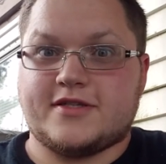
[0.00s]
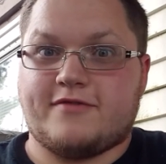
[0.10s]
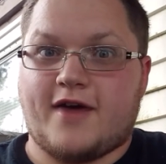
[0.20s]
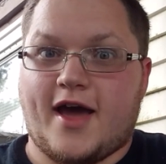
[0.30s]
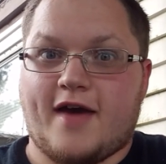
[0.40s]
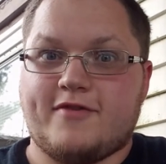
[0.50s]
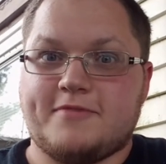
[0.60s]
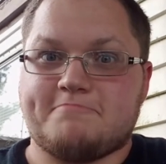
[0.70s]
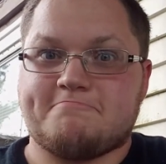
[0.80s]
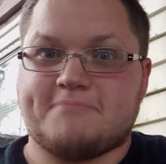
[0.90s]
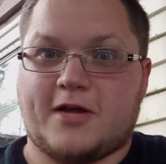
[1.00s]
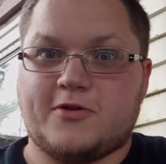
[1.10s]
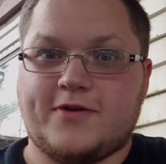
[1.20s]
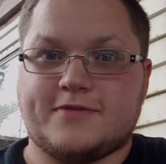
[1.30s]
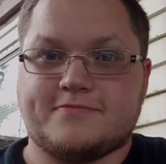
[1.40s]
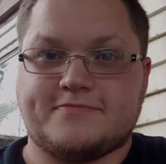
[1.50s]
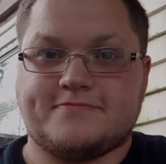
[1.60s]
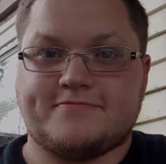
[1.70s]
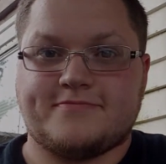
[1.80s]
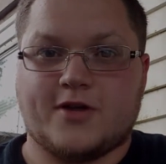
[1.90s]
and if I have it, I'll do it.
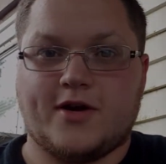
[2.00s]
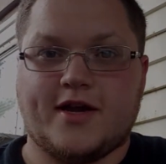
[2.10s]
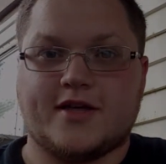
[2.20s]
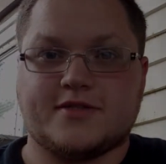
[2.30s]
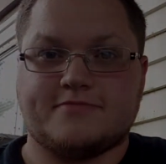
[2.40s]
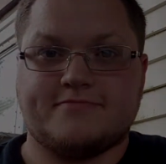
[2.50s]
Alright guys.